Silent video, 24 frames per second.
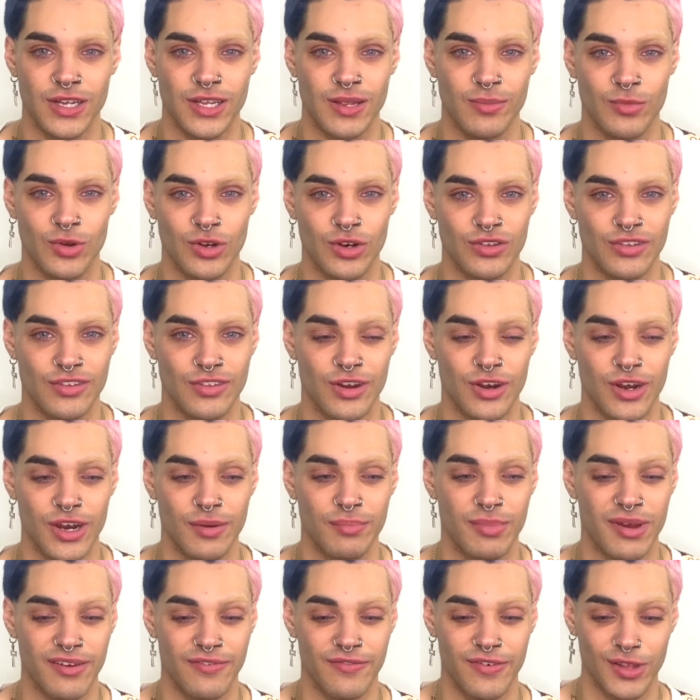I'm gonna start in
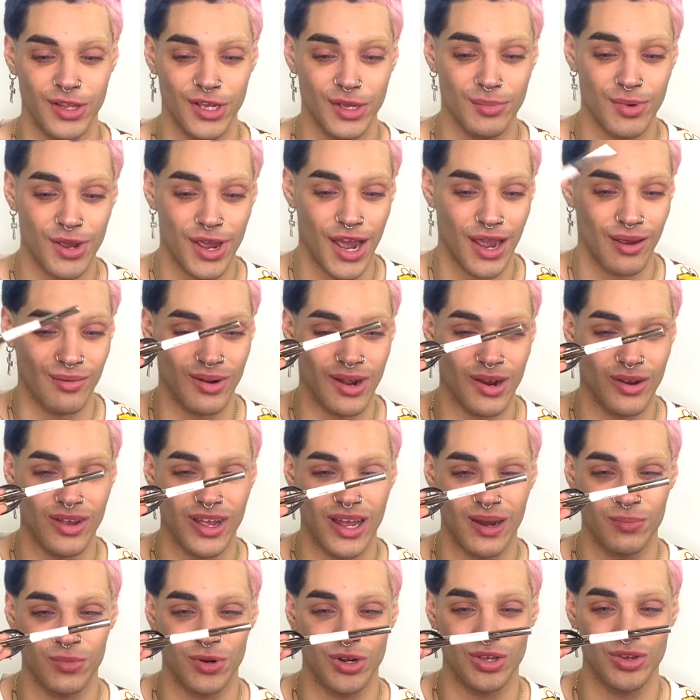by filling my eyebrow, and
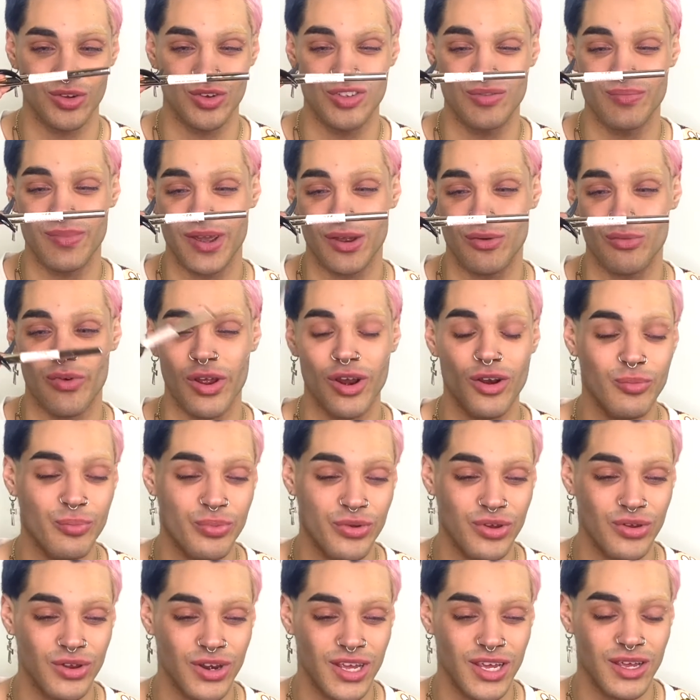I'm gonna use my Rare
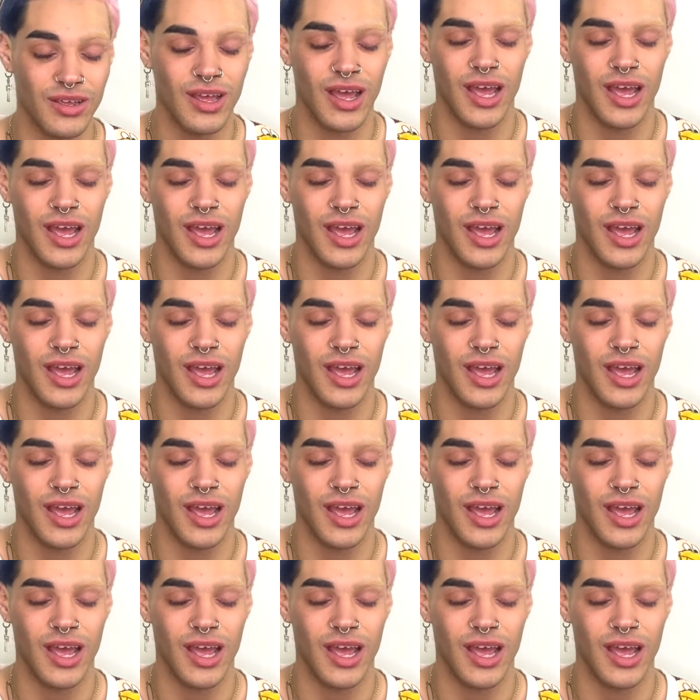Beauty.